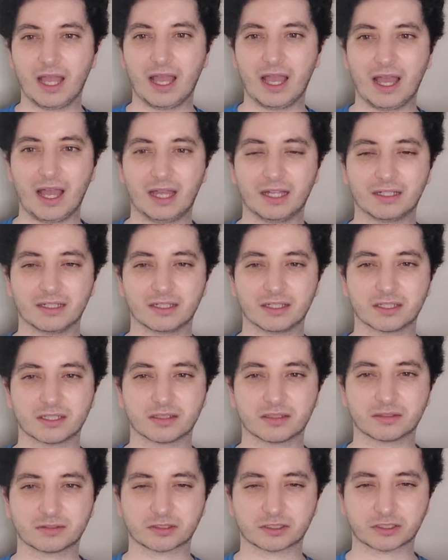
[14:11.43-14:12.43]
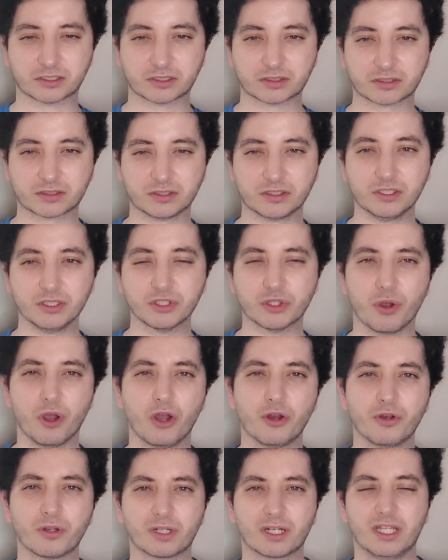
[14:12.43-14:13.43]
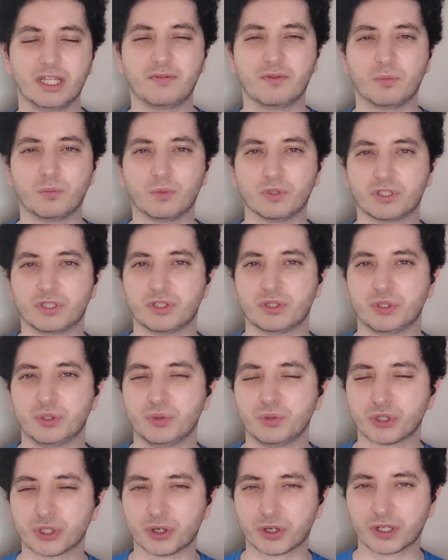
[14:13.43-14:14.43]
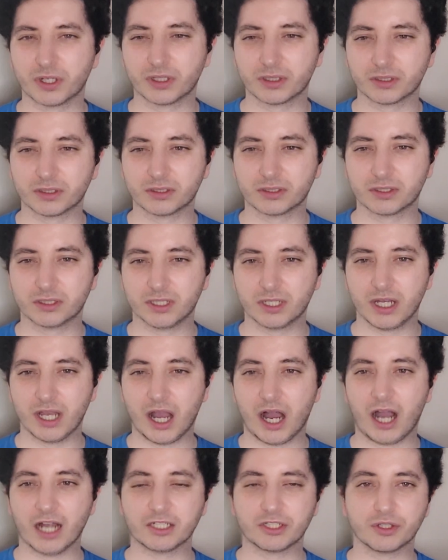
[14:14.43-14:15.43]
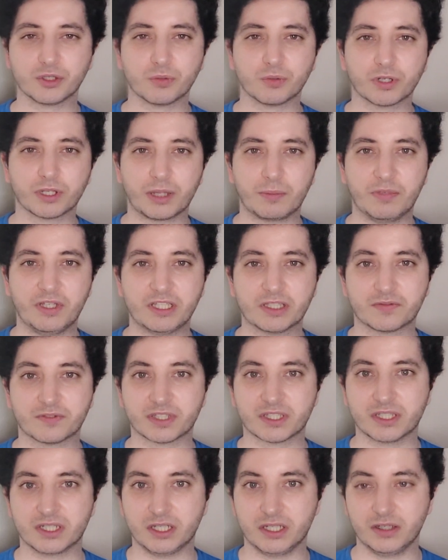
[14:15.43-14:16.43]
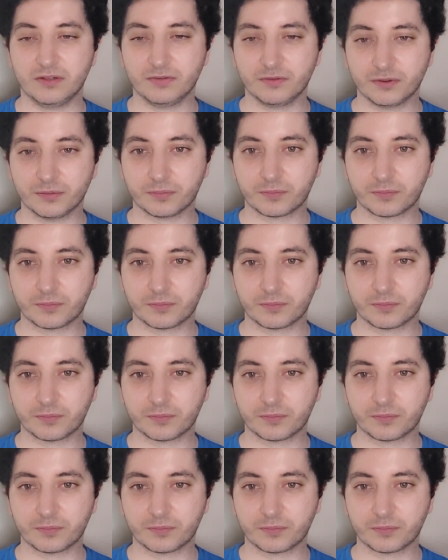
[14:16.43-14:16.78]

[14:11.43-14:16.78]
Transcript: and so her not leaving wasn't too shocking. I don't know what that means for Steve.